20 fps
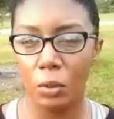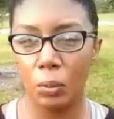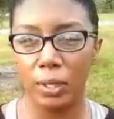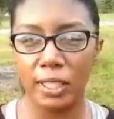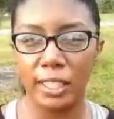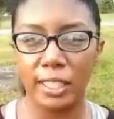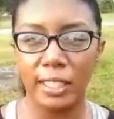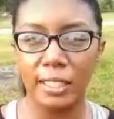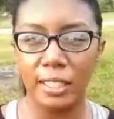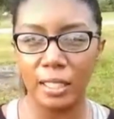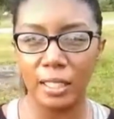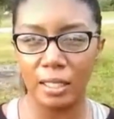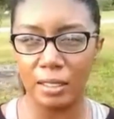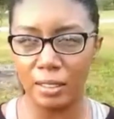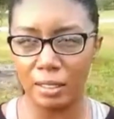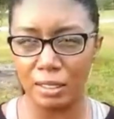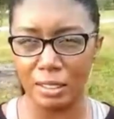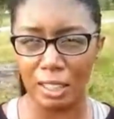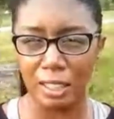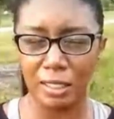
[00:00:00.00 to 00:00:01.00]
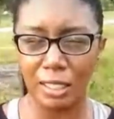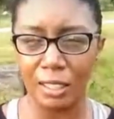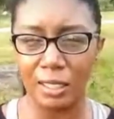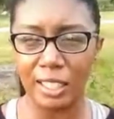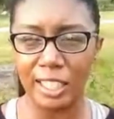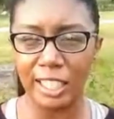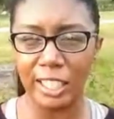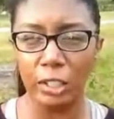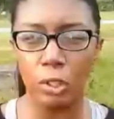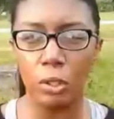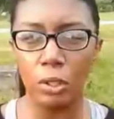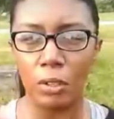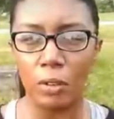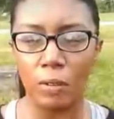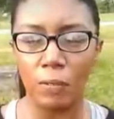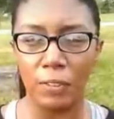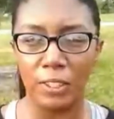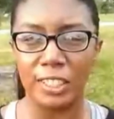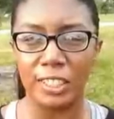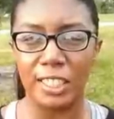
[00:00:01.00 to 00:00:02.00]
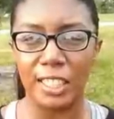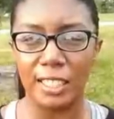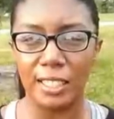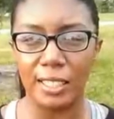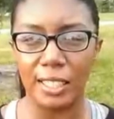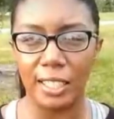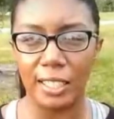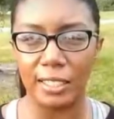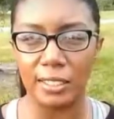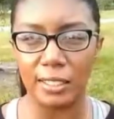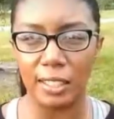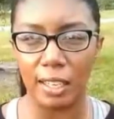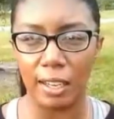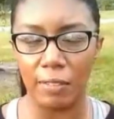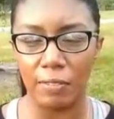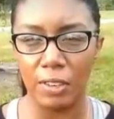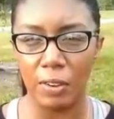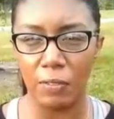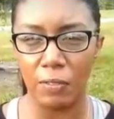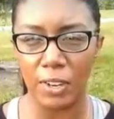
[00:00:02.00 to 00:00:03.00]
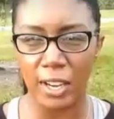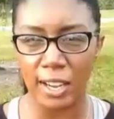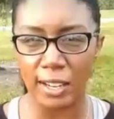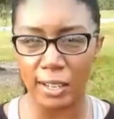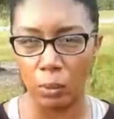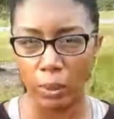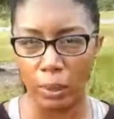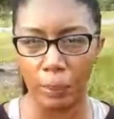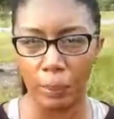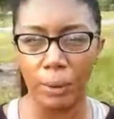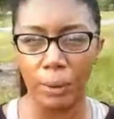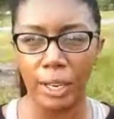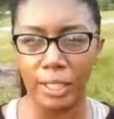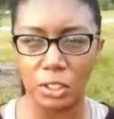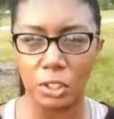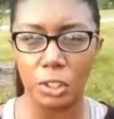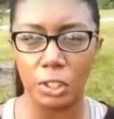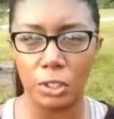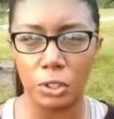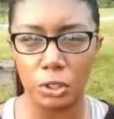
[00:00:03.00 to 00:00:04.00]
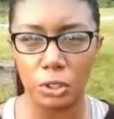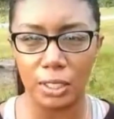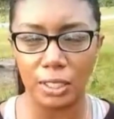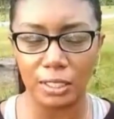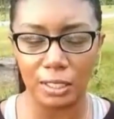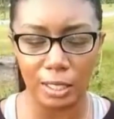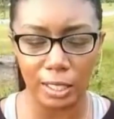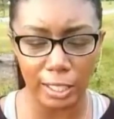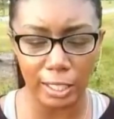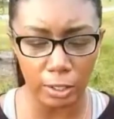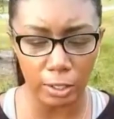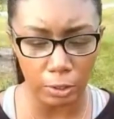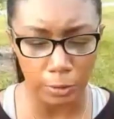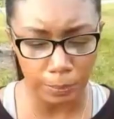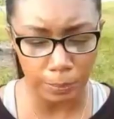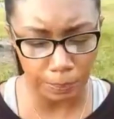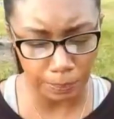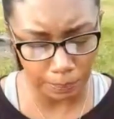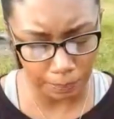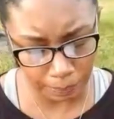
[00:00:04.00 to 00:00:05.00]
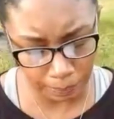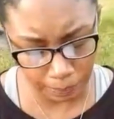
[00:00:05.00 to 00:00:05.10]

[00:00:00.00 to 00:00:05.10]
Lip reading: within the legal vicinities of Nevada where prostitution is legal.